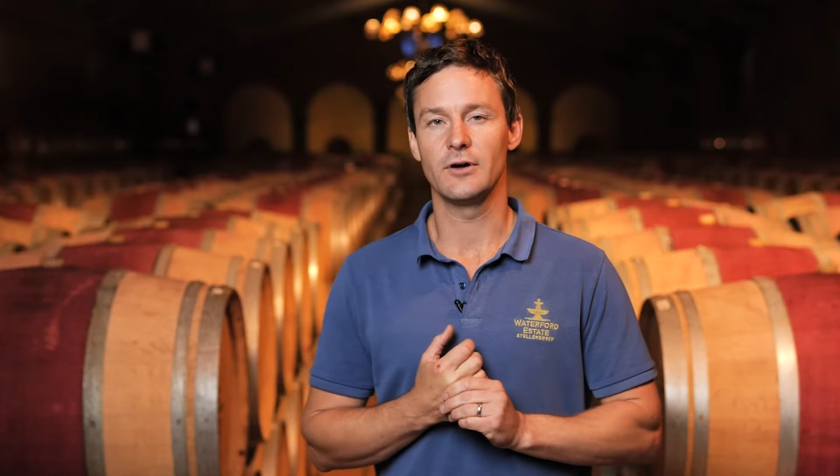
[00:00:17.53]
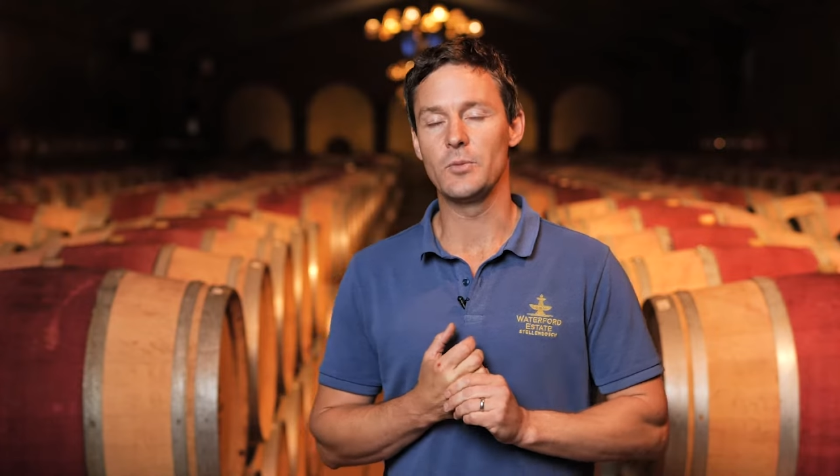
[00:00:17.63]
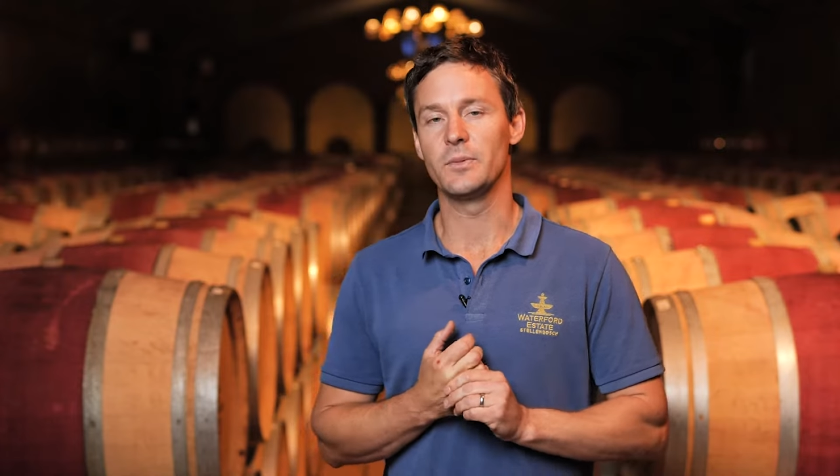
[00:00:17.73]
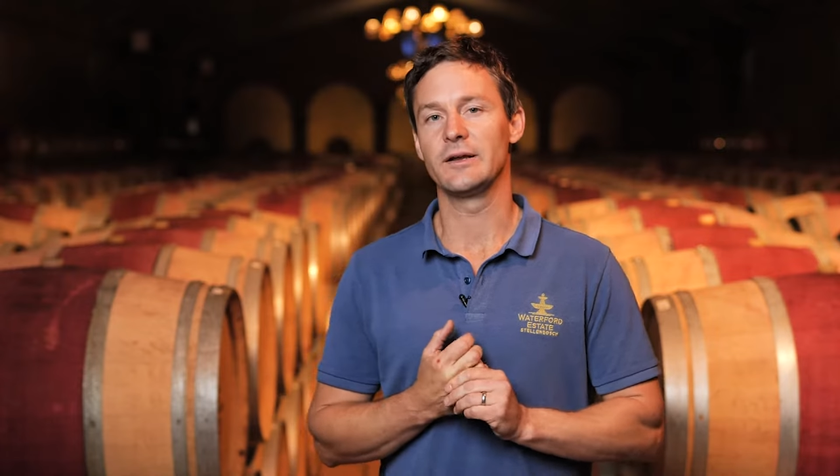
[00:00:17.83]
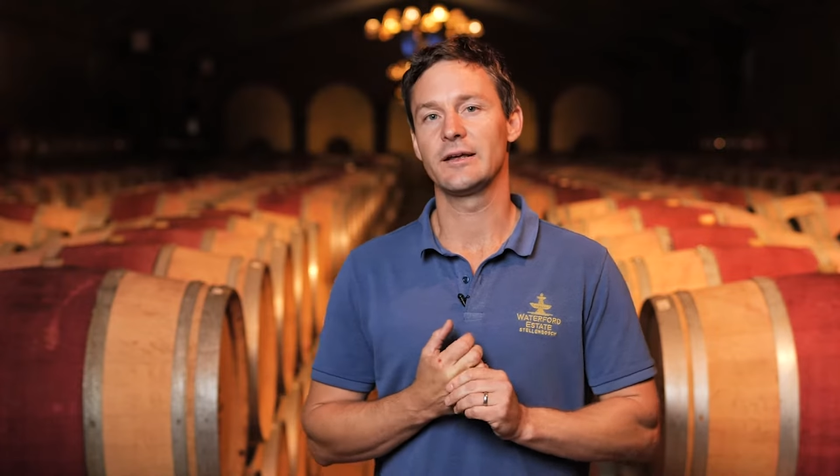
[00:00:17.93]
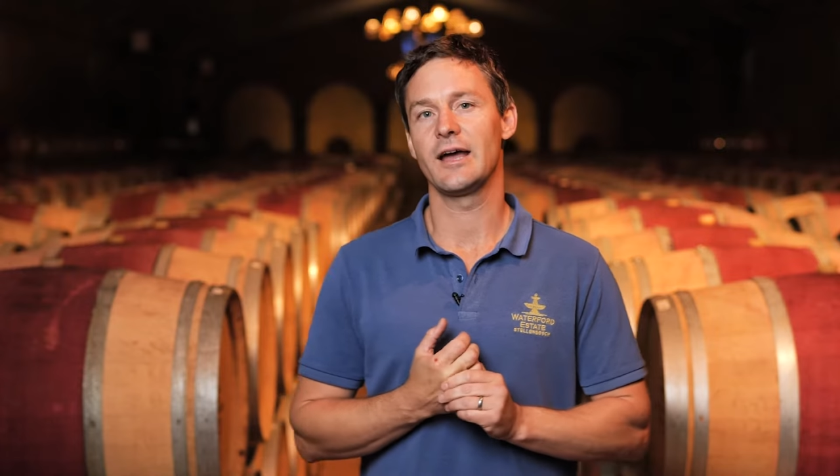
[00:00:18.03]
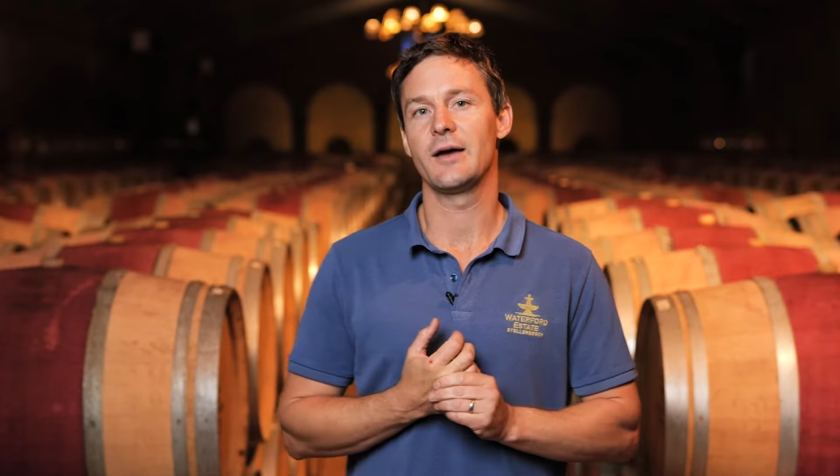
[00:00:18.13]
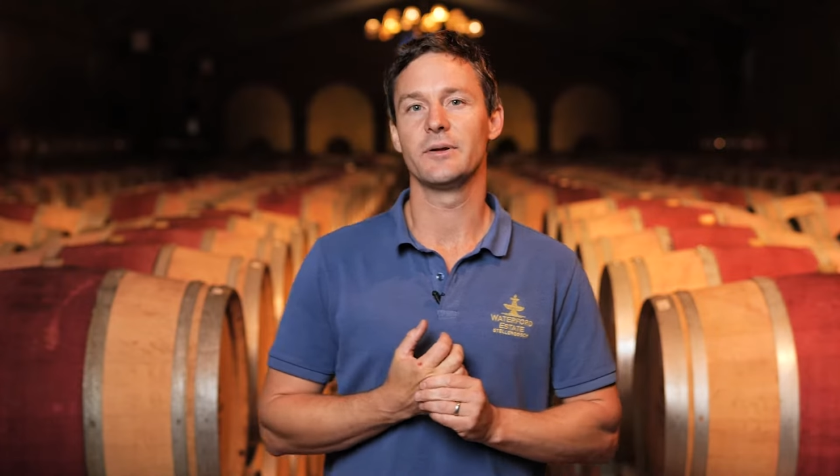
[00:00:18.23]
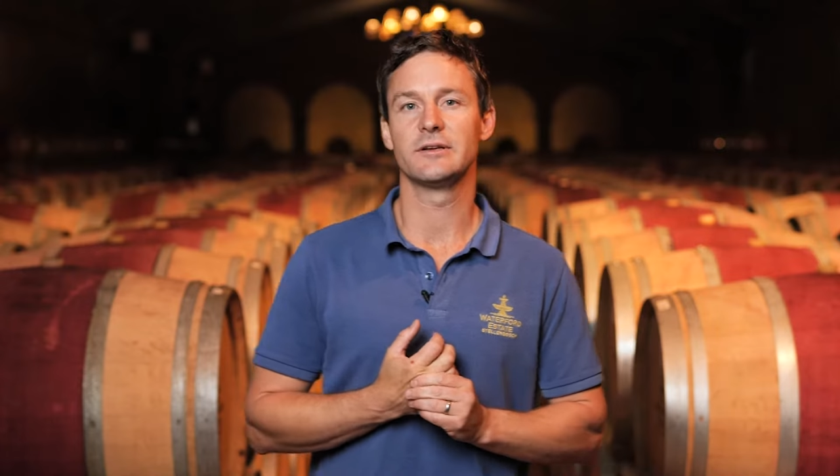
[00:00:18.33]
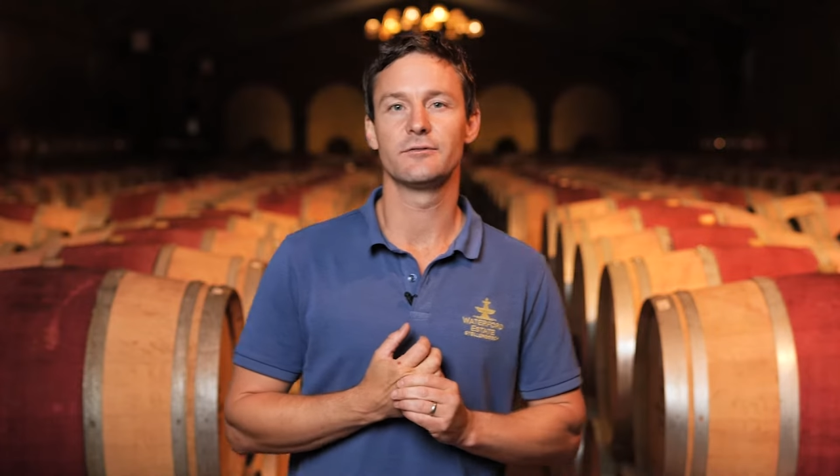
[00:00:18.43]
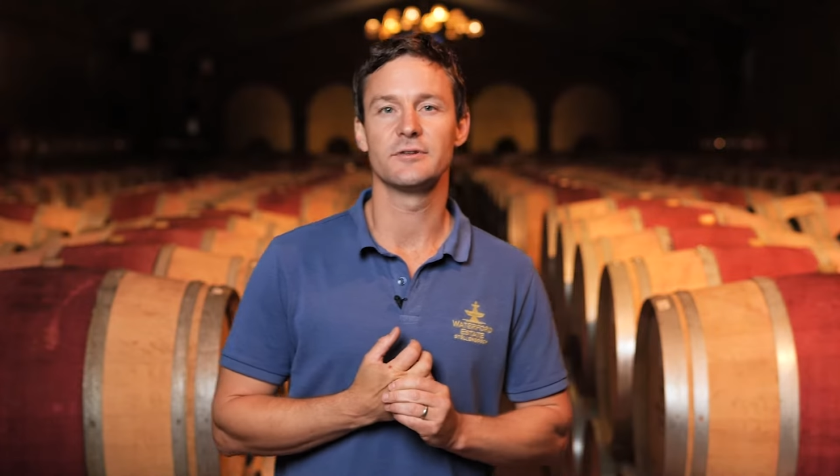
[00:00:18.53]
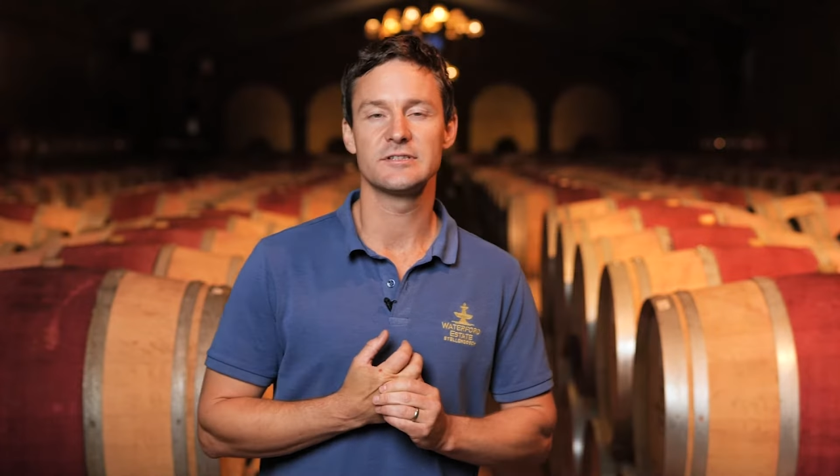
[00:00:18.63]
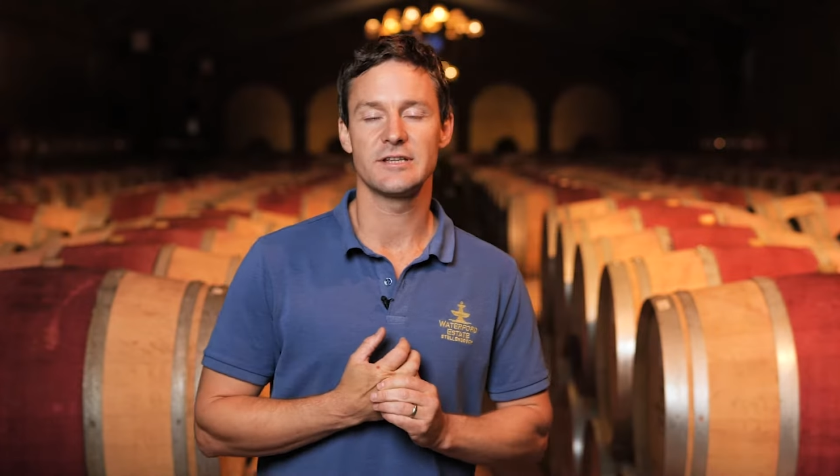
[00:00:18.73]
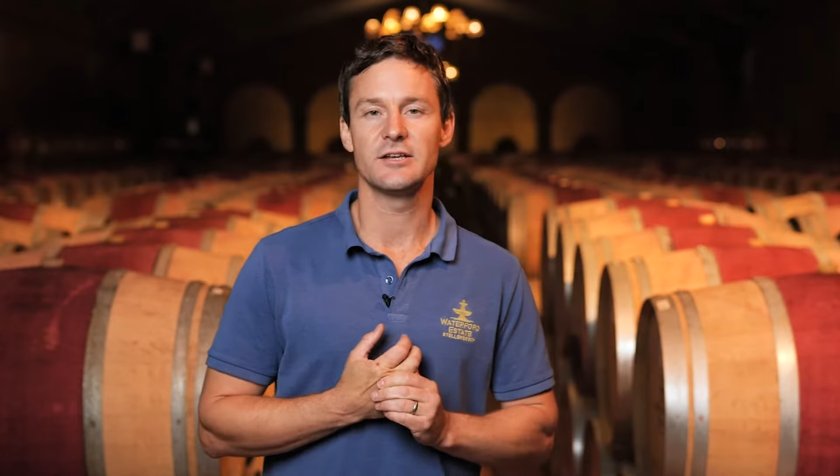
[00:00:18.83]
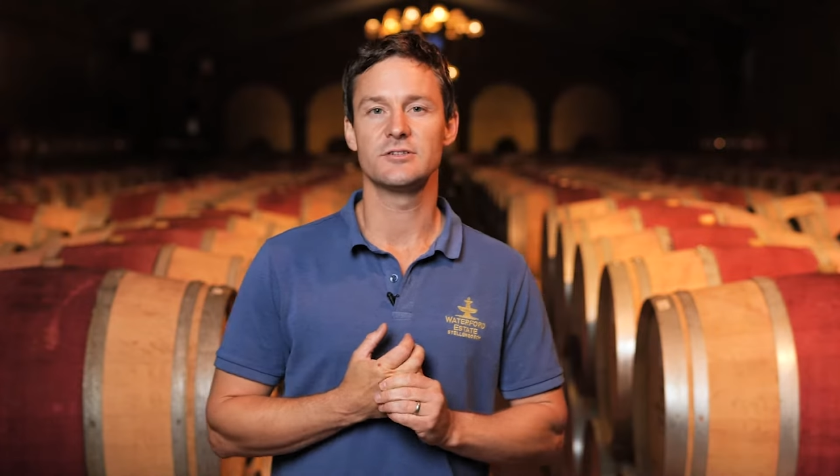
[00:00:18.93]
opening cab at
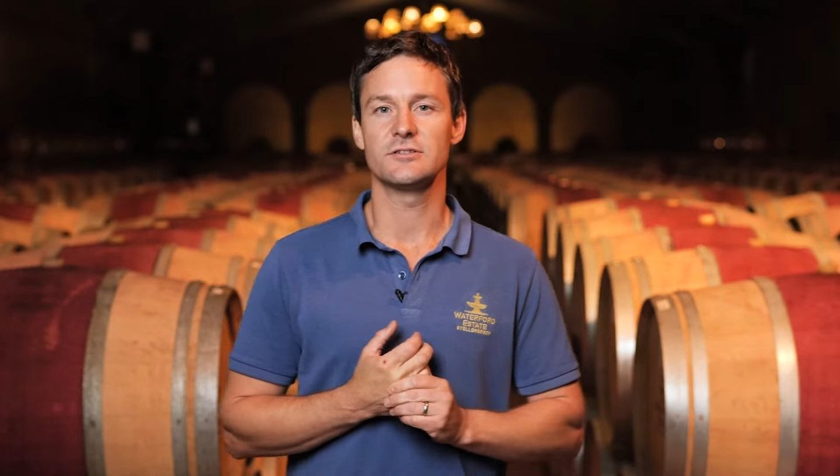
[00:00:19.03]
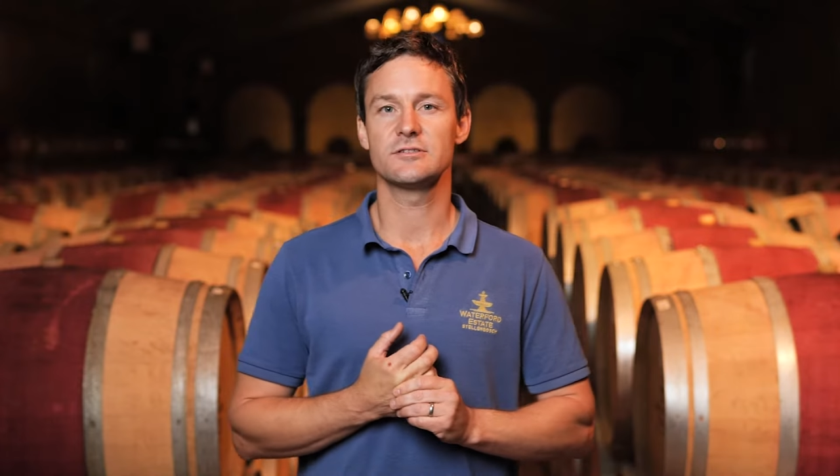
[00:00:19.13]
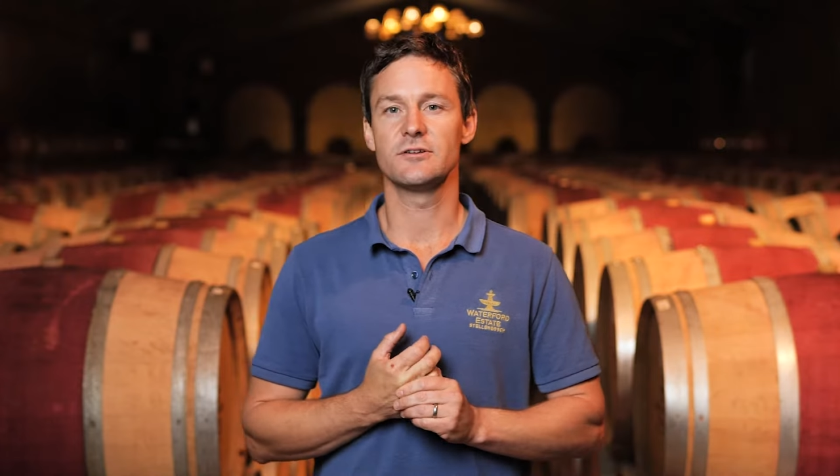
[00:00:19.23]
different stages.